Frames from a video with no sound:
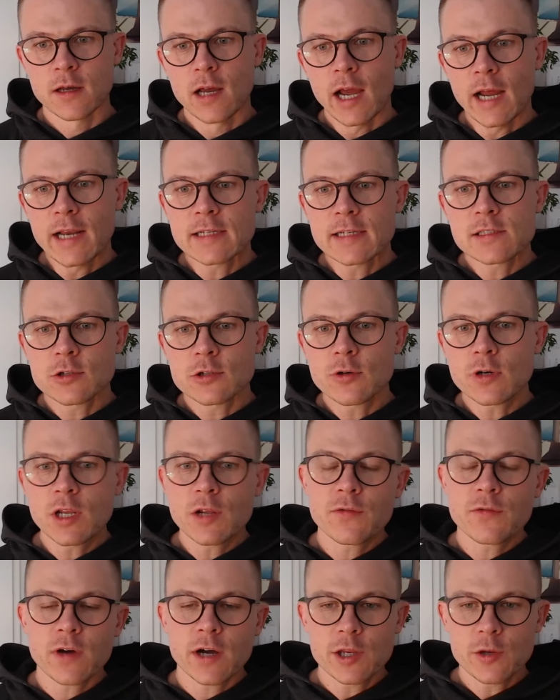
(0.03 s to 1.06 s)
And that's totally
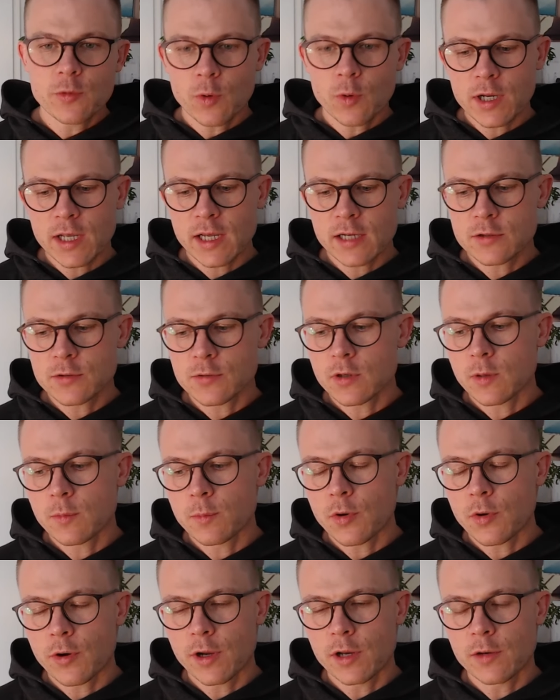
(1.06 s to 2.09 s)
fine. You want to get to a
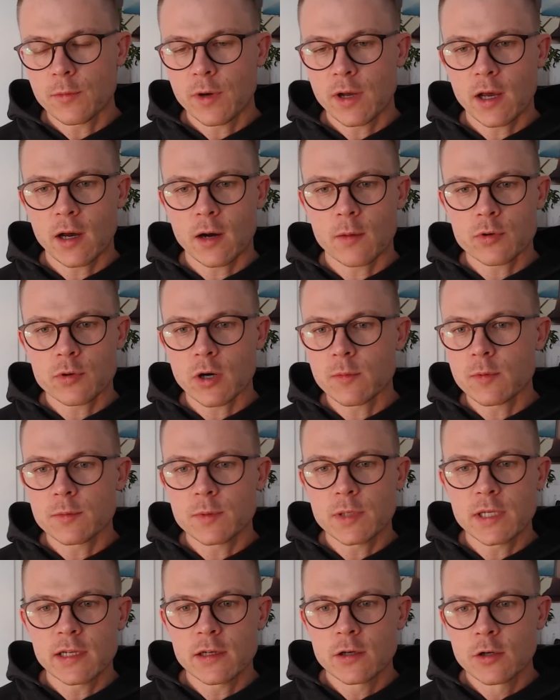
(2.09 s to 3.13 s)
point where
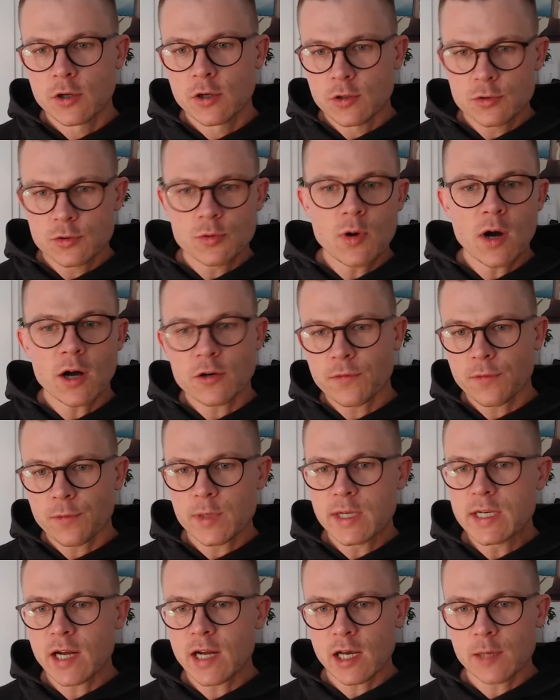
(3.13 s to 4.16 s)
probably 2 out of
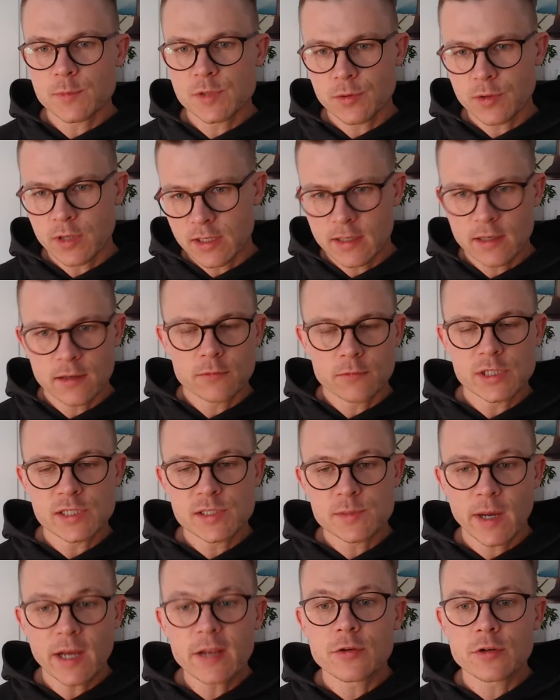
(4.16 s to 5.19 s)
3 times you can
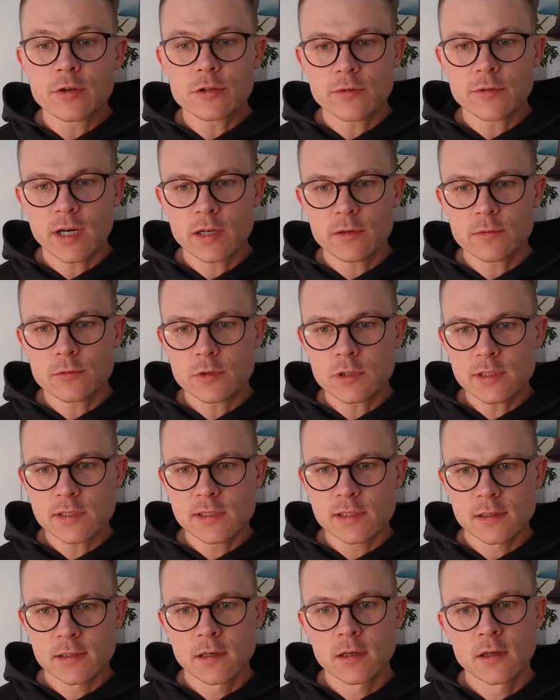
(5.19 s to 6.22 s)
respect your trading
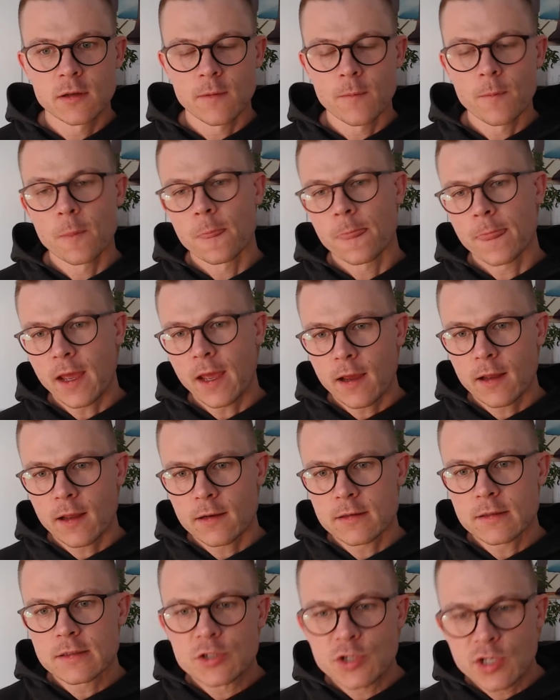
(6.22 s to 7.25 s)
rules
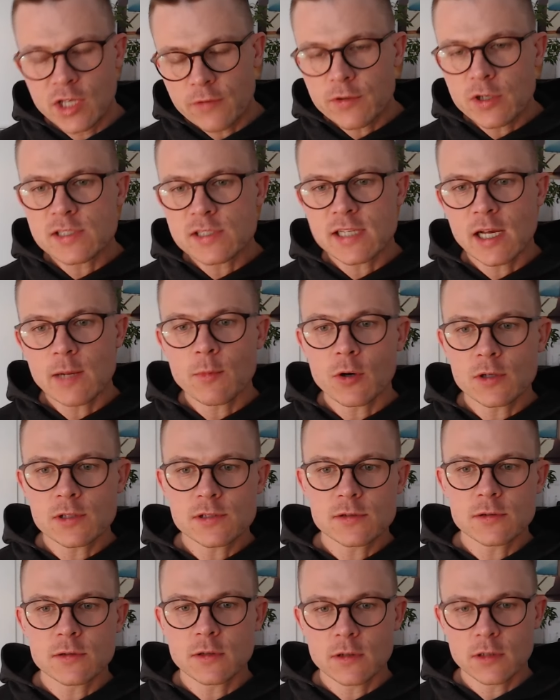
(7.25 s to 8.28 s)
and give
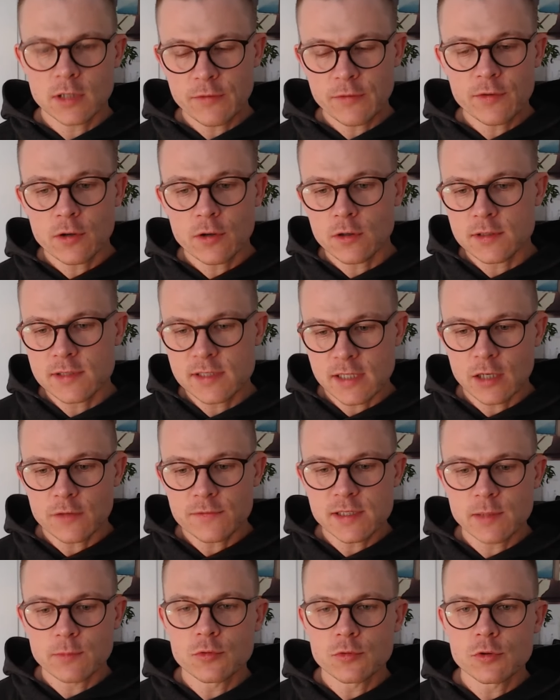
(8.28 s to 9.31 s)
yourself
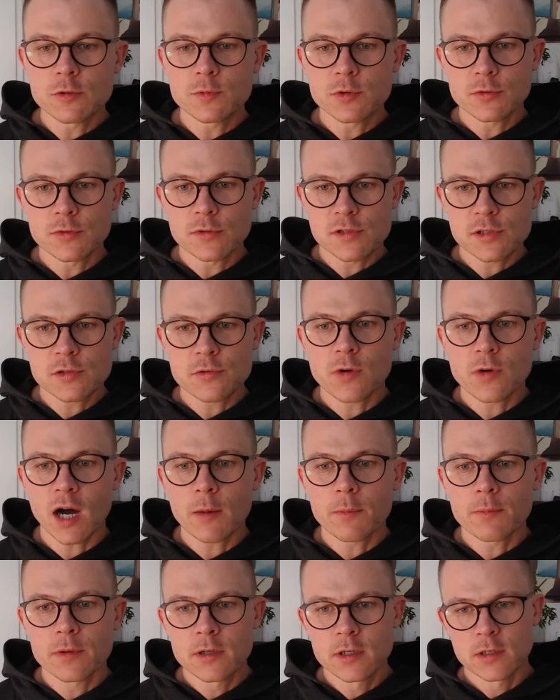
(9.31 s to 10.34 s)
some room to screw
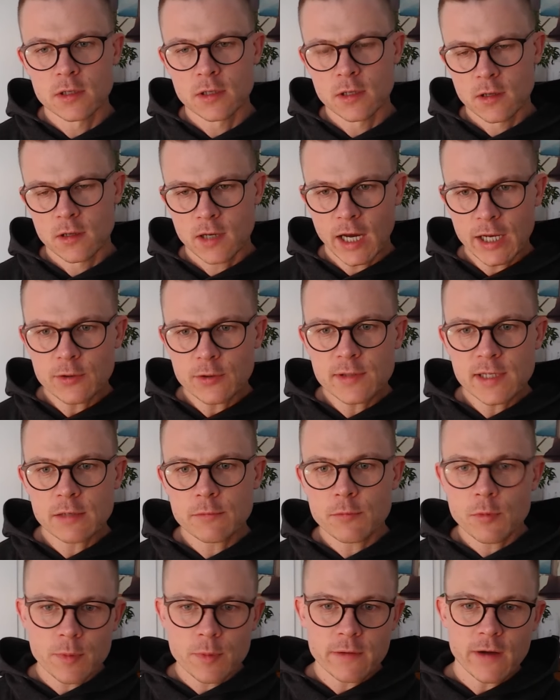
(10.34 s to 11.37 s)
up. I don't think it
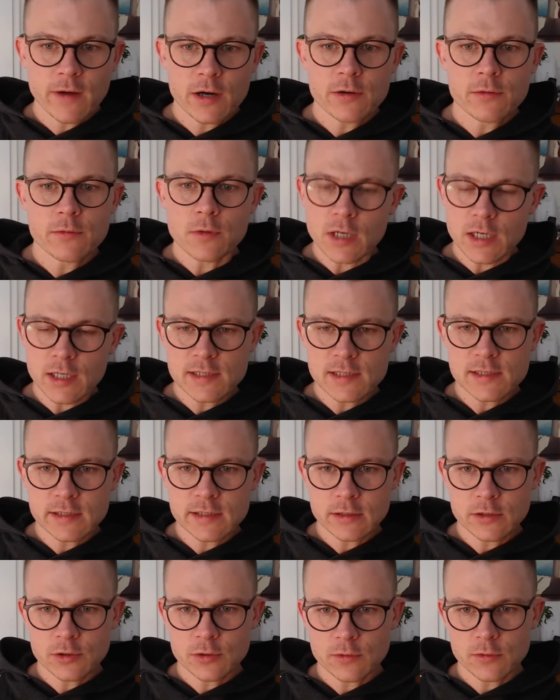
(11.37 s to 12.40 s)
would be very
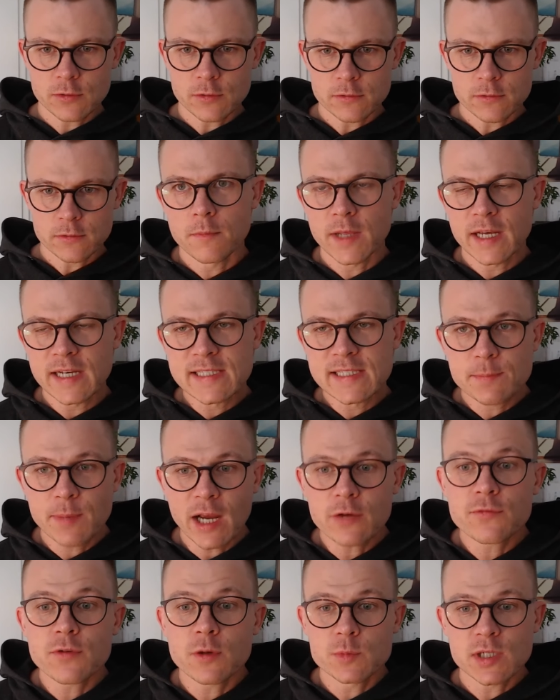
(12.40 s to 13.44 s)
realistic to
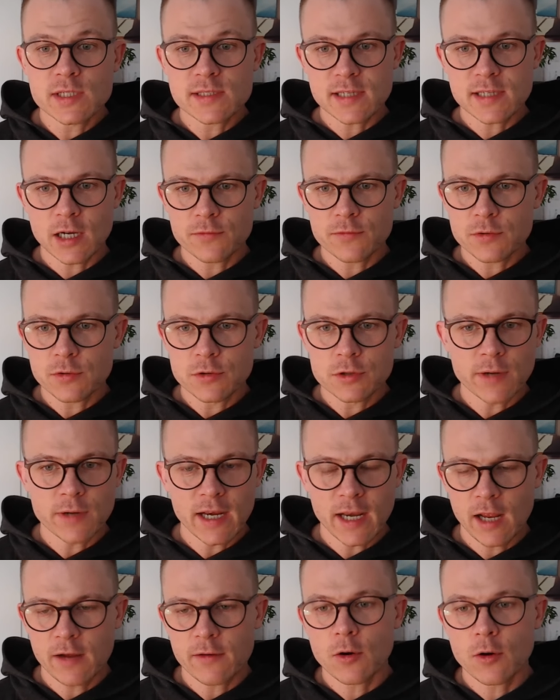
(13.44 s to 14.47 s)
expect from yourself to
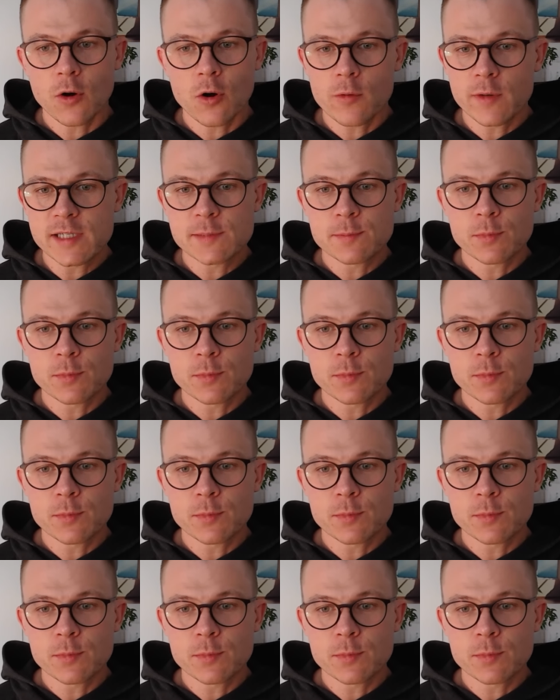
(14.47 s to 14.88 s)
trade always